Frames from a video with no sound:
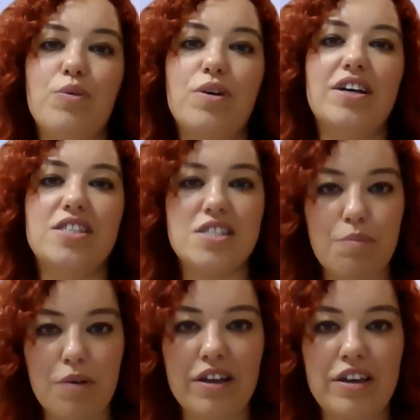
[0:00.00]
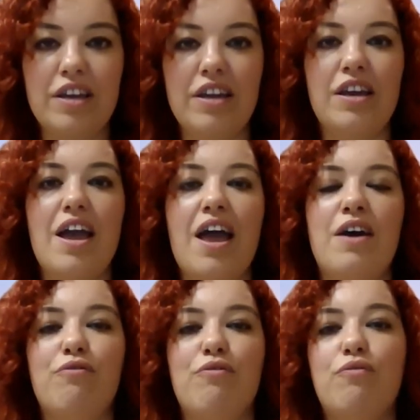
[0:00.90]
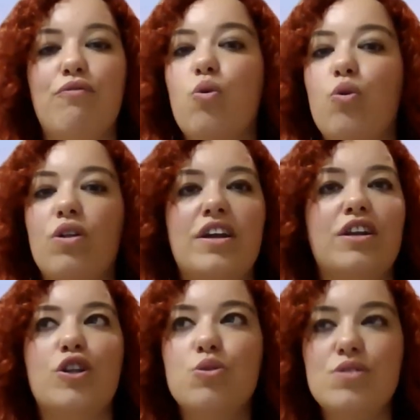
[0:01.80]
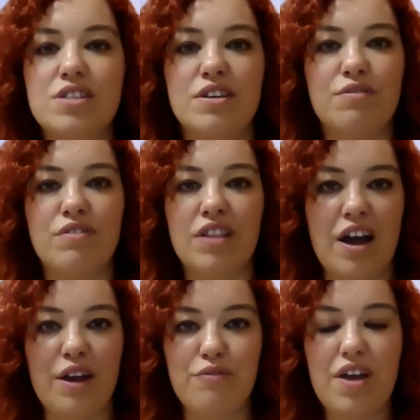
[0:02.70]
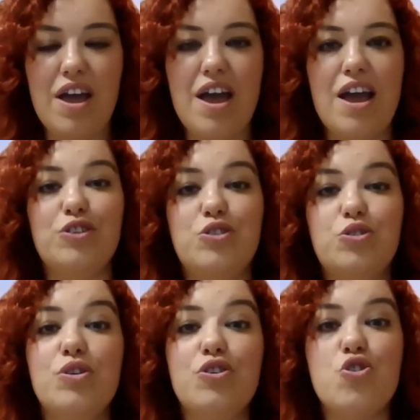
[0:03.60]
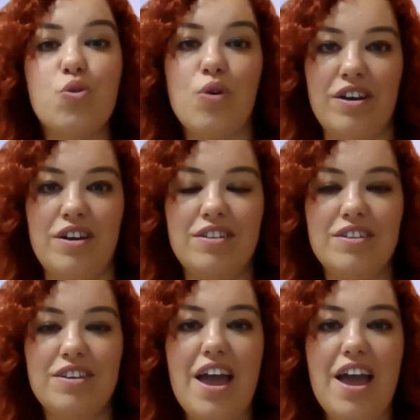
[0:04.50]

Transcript: with accessibility, a full, inclusive life, and to enjoy it.